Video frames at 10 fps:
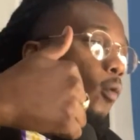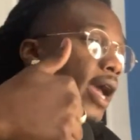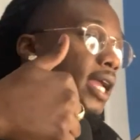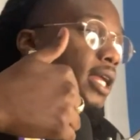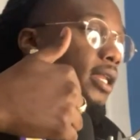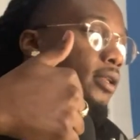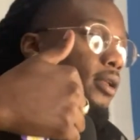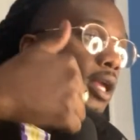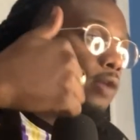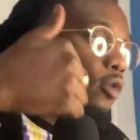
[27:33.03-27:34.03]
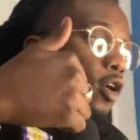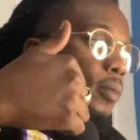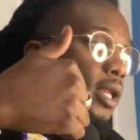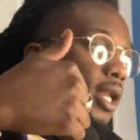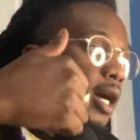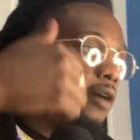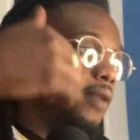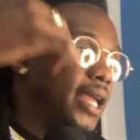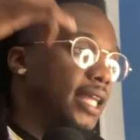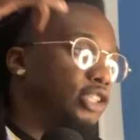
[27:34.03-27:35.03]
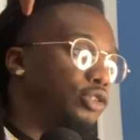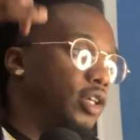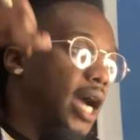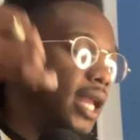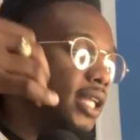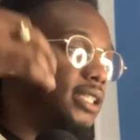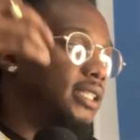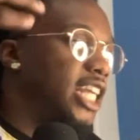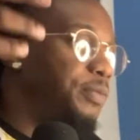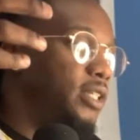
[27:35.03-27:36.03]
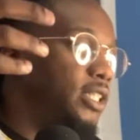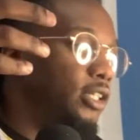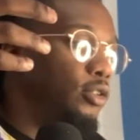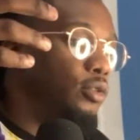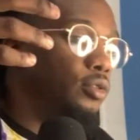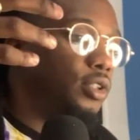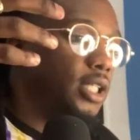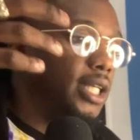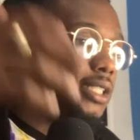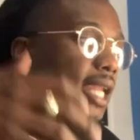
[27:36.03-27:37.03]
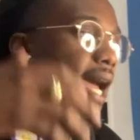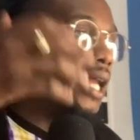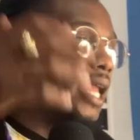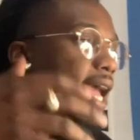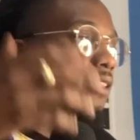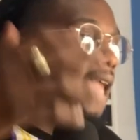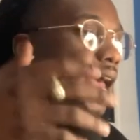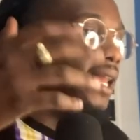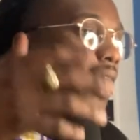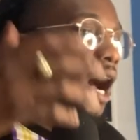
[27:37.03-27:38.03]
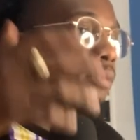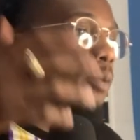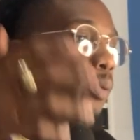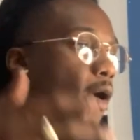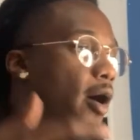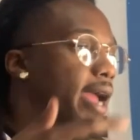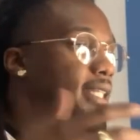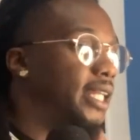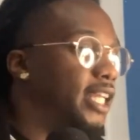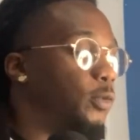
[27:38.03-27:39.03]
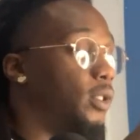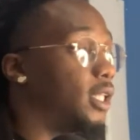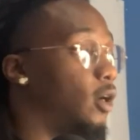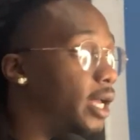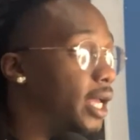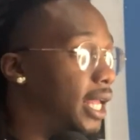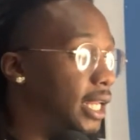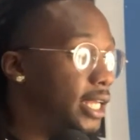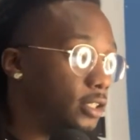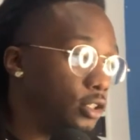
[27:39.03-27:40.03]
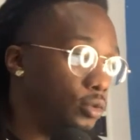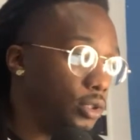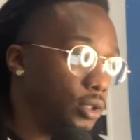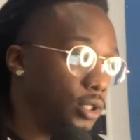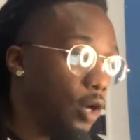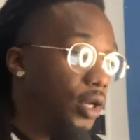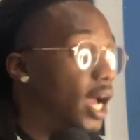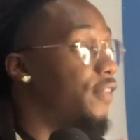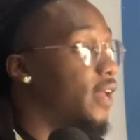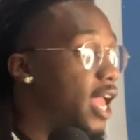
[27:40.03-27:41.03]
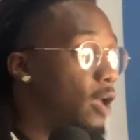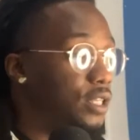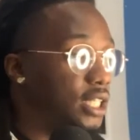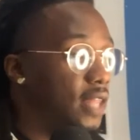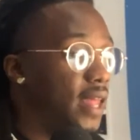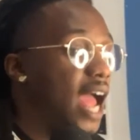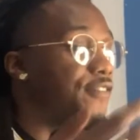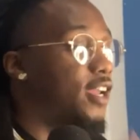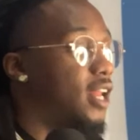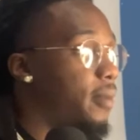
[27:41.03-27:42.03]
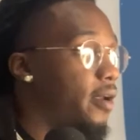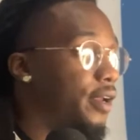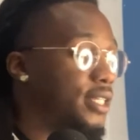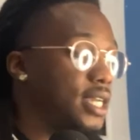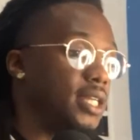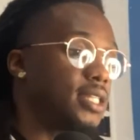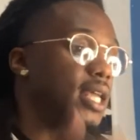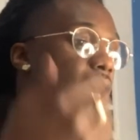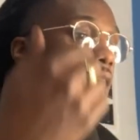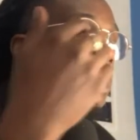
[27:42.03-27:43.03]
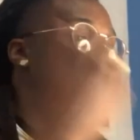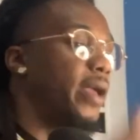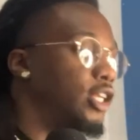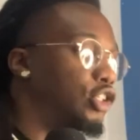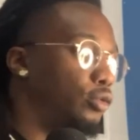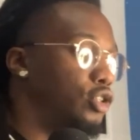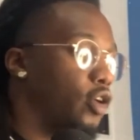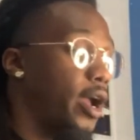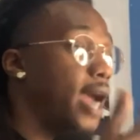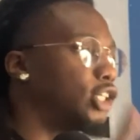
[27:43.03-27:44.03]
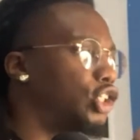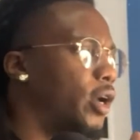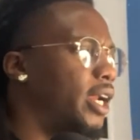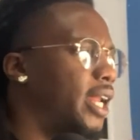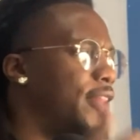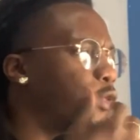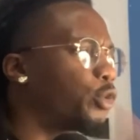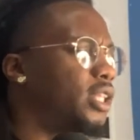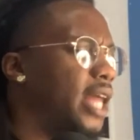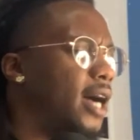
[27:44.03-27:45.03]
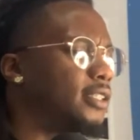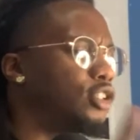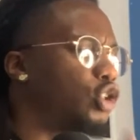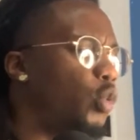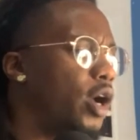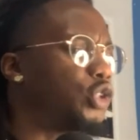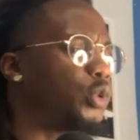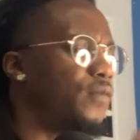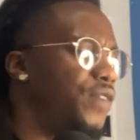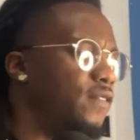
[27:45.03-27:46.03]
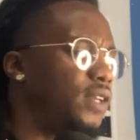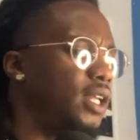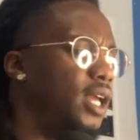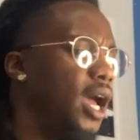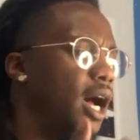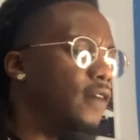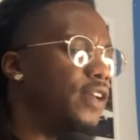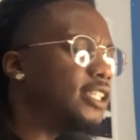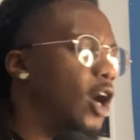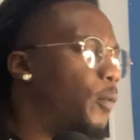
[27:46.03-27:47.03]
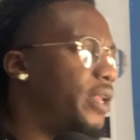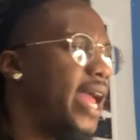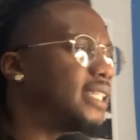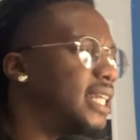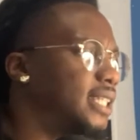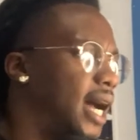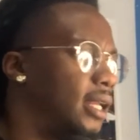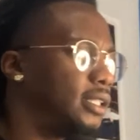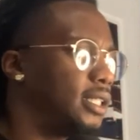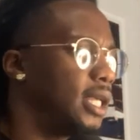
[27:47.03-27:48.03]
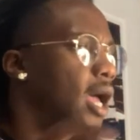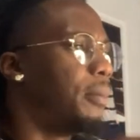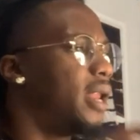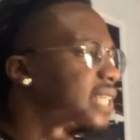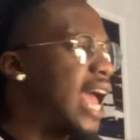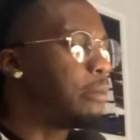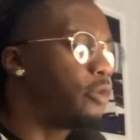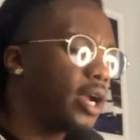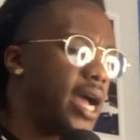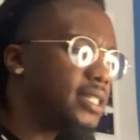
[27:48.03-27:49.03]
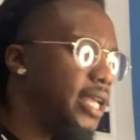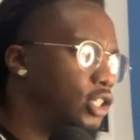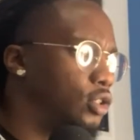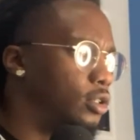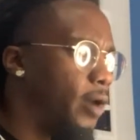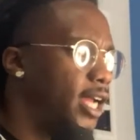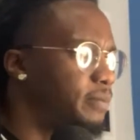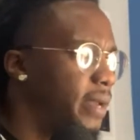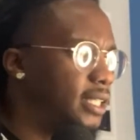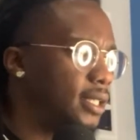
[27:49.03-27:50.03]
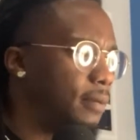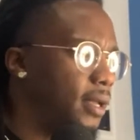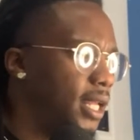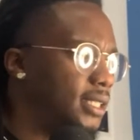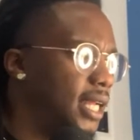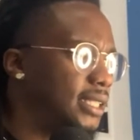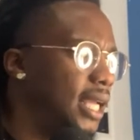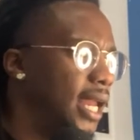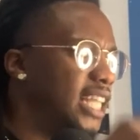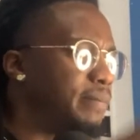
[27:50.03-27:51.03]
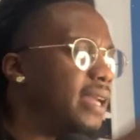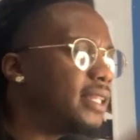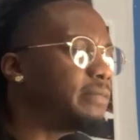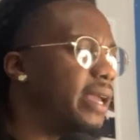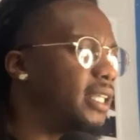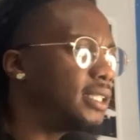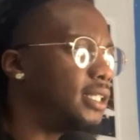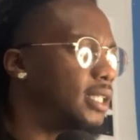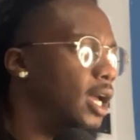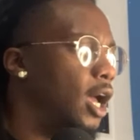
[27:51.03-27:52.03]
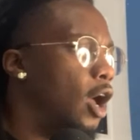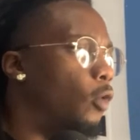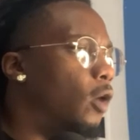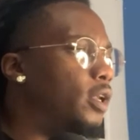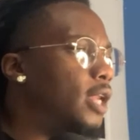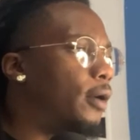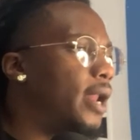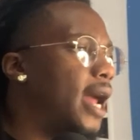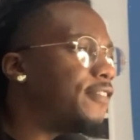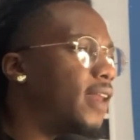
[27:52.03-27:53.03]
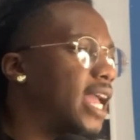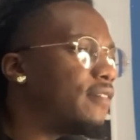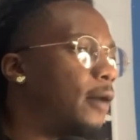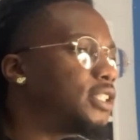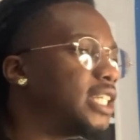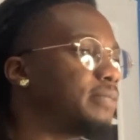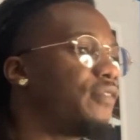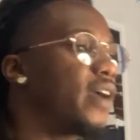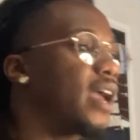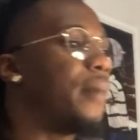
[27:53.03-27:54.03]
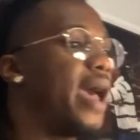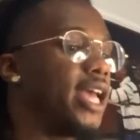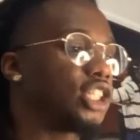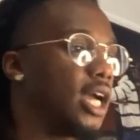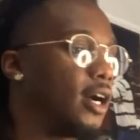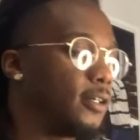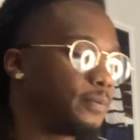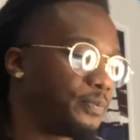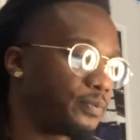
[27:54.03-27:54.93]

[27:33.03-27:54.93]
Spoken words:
white enrollment of like at junior colleges and HBCUs is not at up to par as it is with the elite institutions. On the other hand, we see that African Americans and Hispanic students are concentrated at 3,250 of these open access colleges. But let's add more context to it, right? It makes sense. I mean, let's make this make sense. Well, we know that I feel like if I was, as a matter of fact, I'm gonna ask y'all